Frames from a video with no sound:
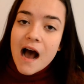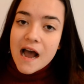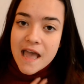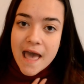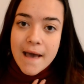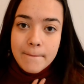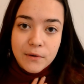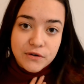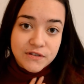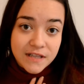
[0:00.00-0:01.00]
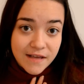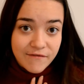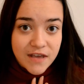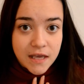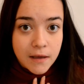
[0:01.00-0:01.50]
I am personally
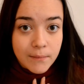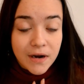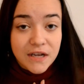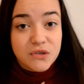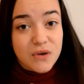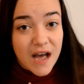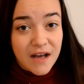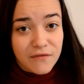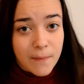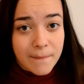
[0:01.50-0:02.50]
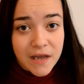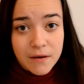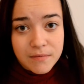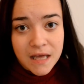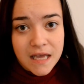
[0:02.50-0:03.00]
vegan, but I do have
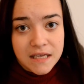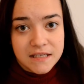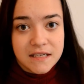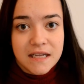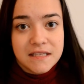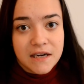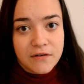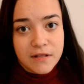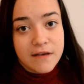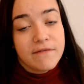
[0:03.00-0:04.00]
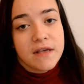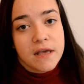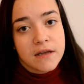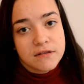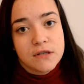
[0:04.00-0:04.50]
makeup that isn't entirely
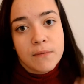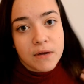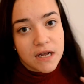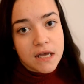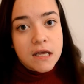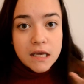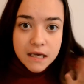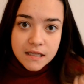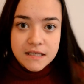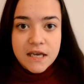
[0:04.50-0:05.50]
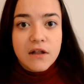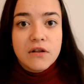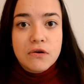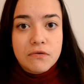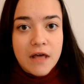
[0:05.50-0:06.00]
vegan, so I'm going to tell
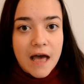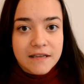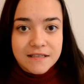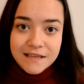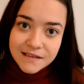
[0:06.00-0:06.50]
you that.